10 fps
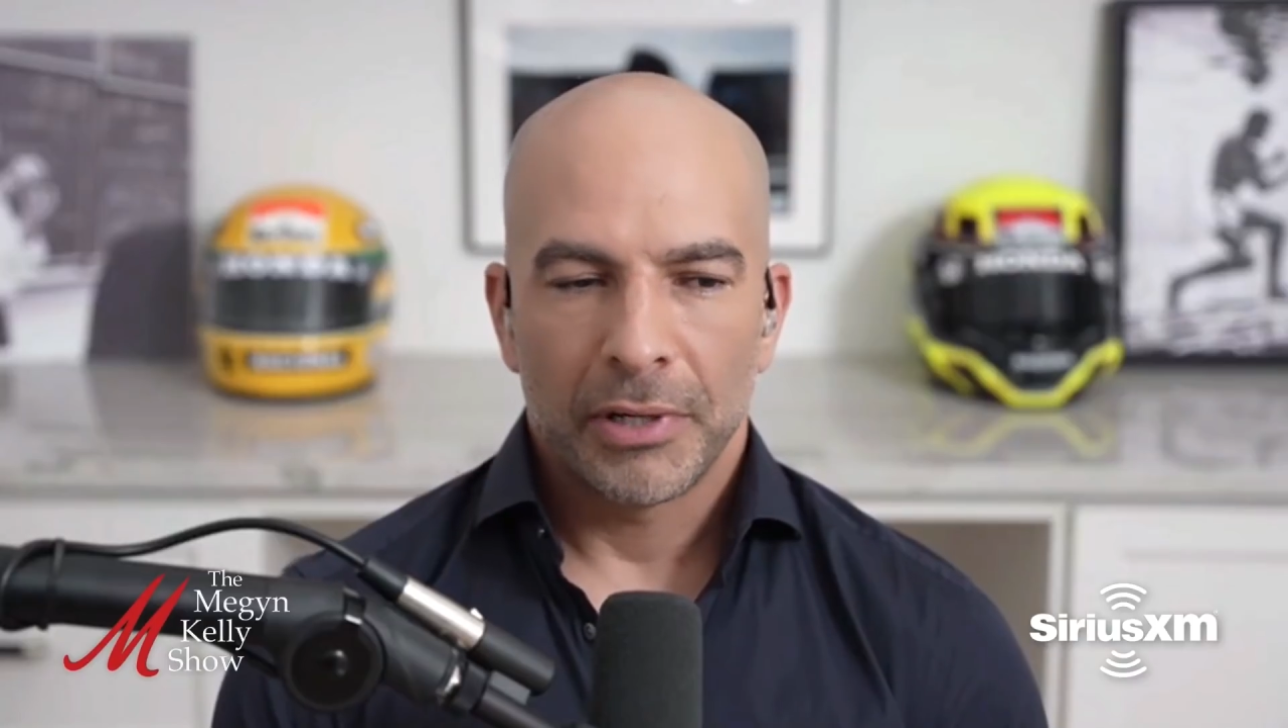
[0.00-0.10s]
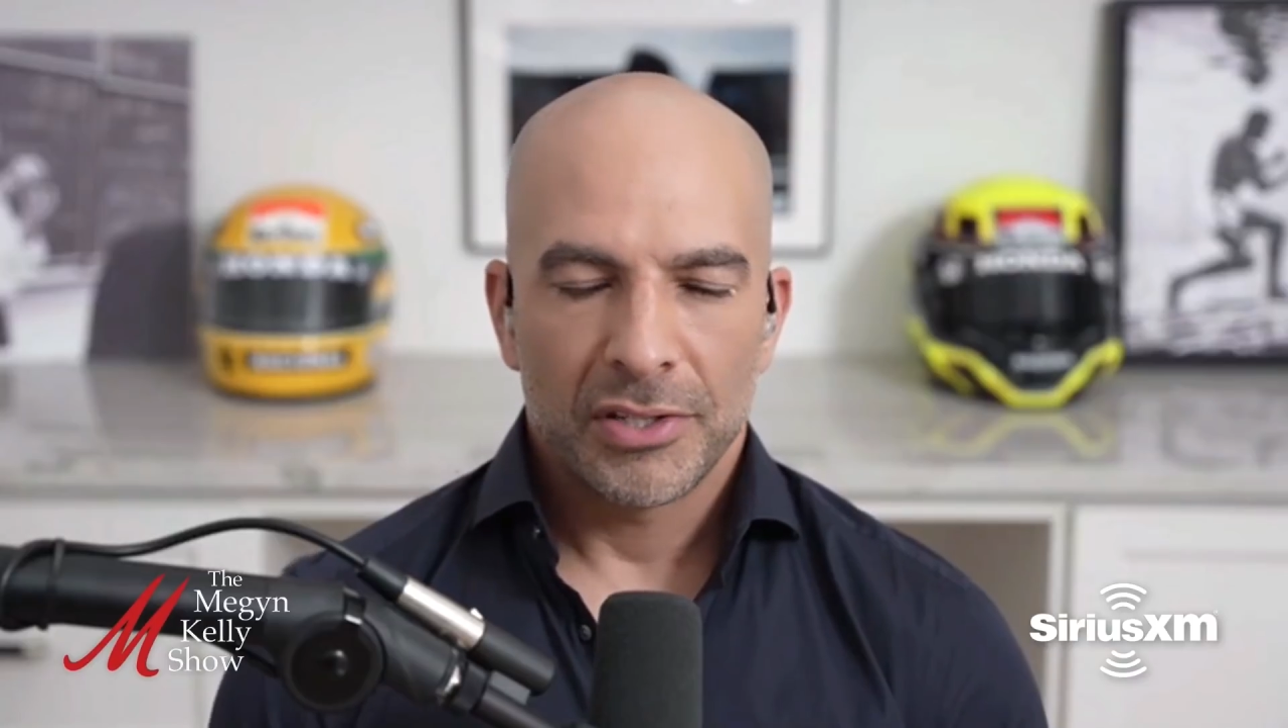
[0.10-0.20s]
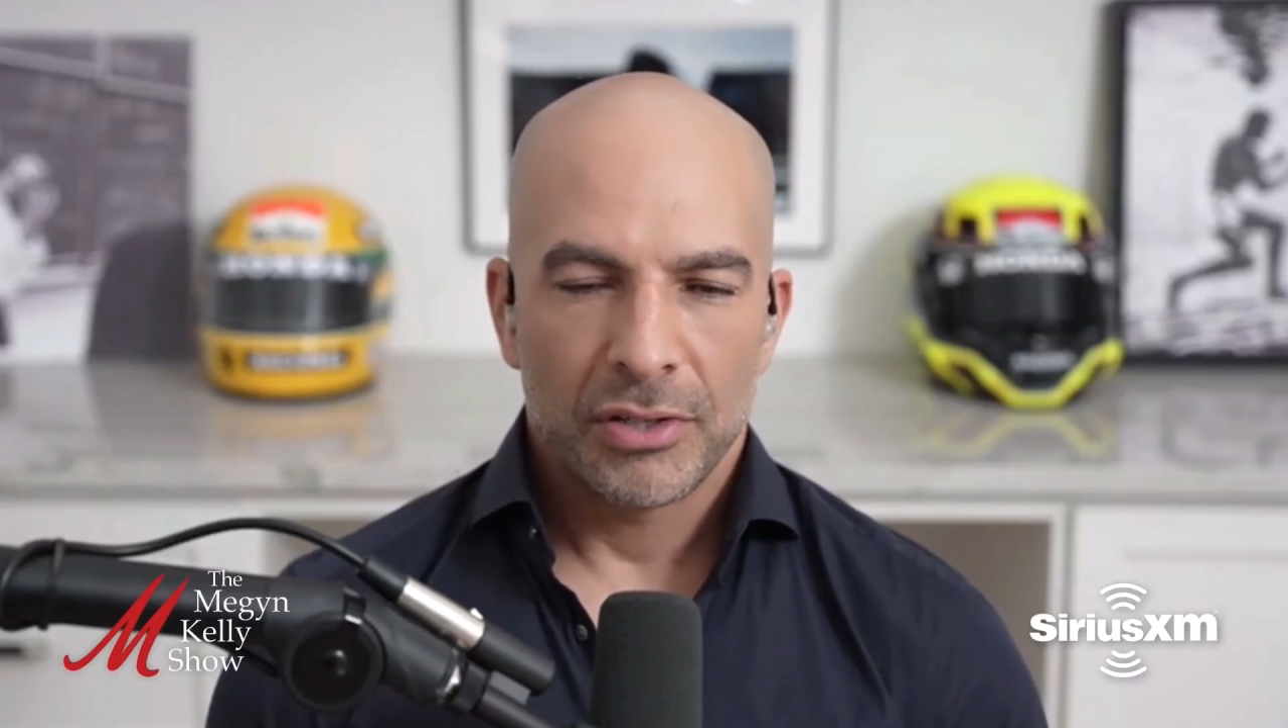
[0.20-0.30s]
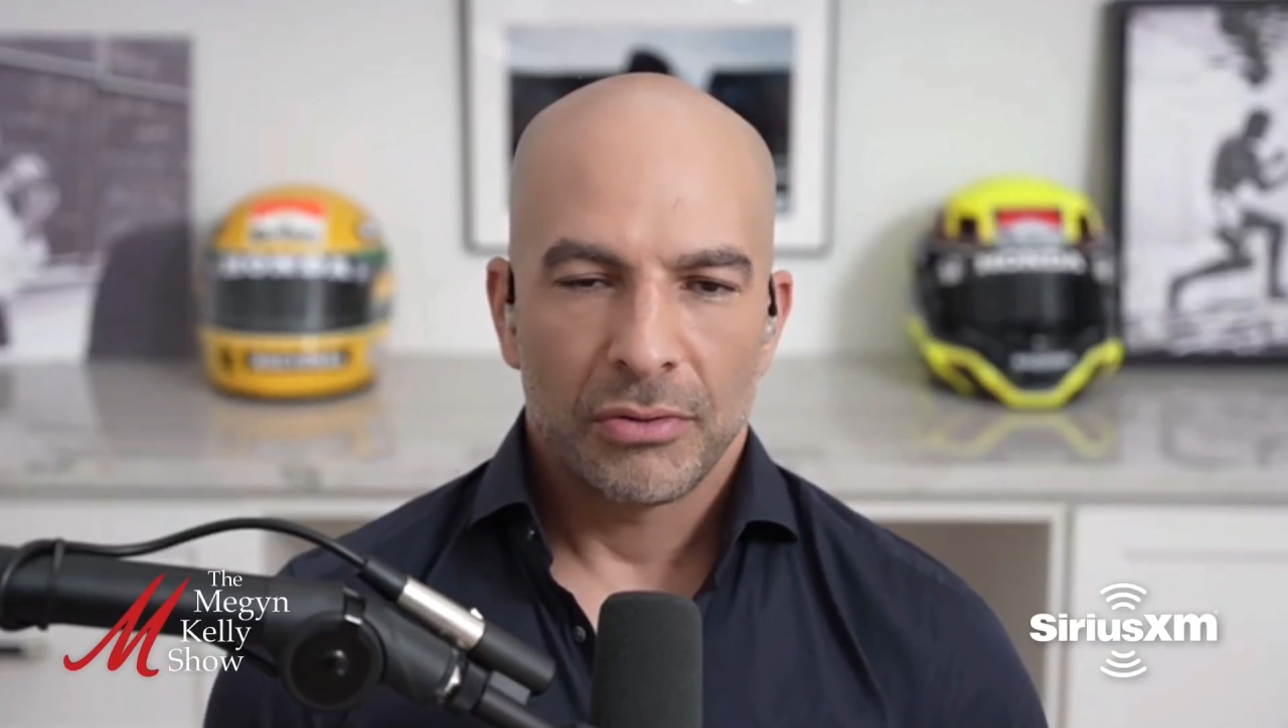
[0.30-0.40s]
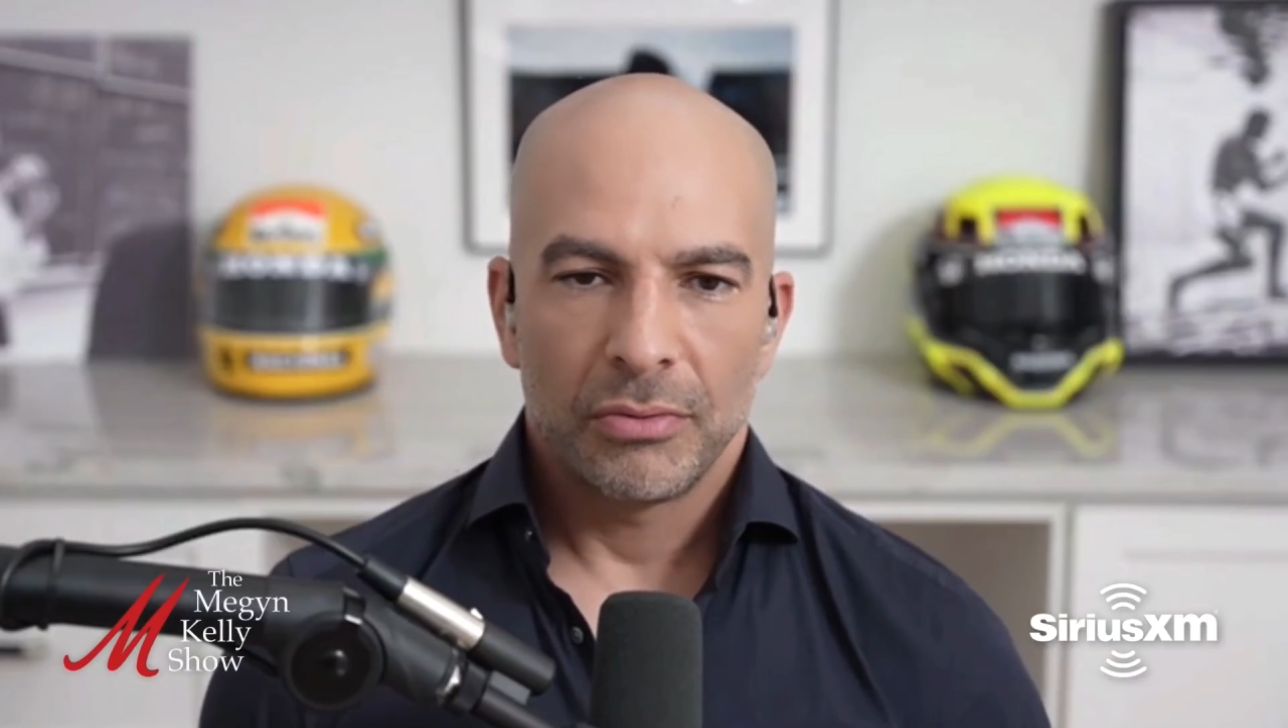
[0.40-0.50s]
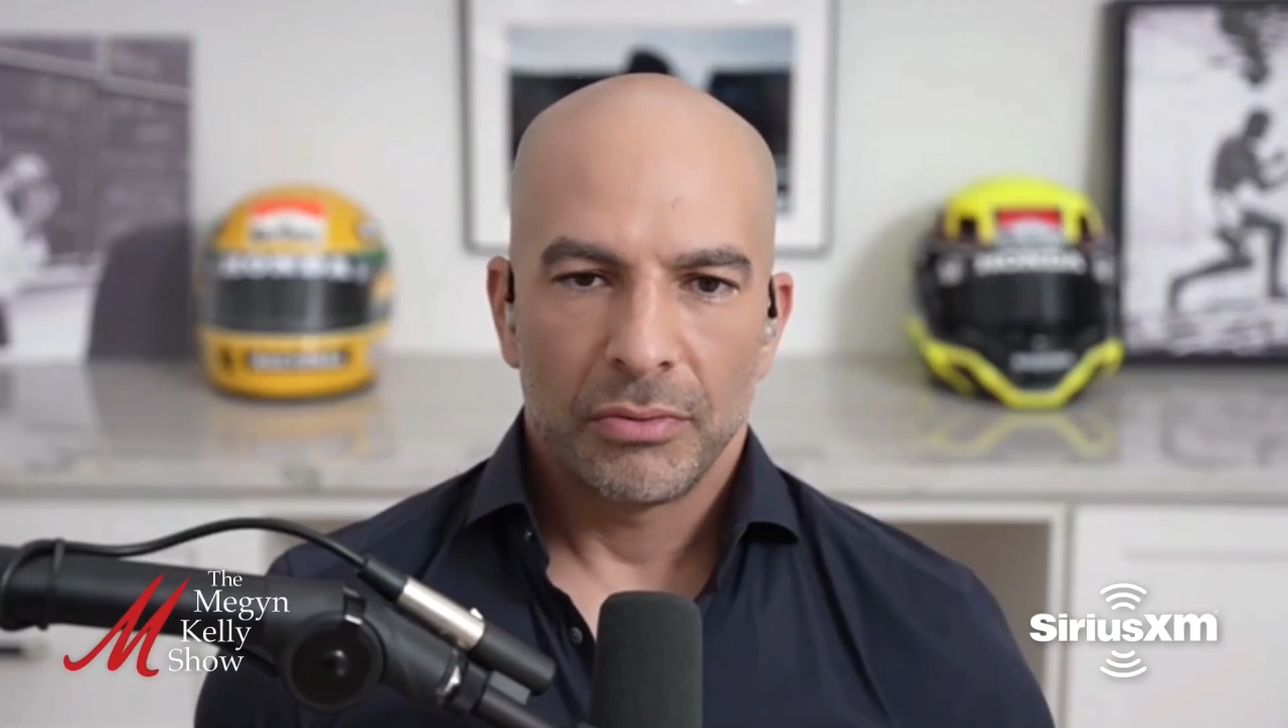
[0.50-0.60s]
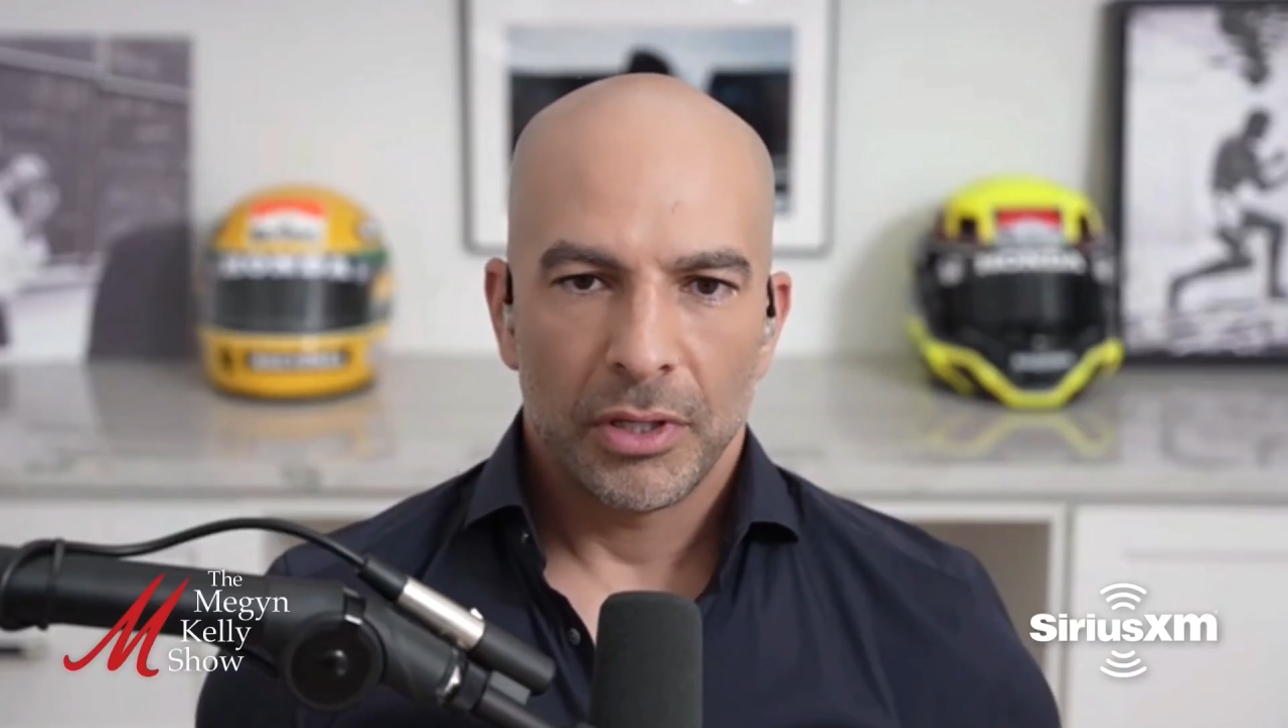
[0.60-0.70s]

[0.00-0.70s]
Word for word: right so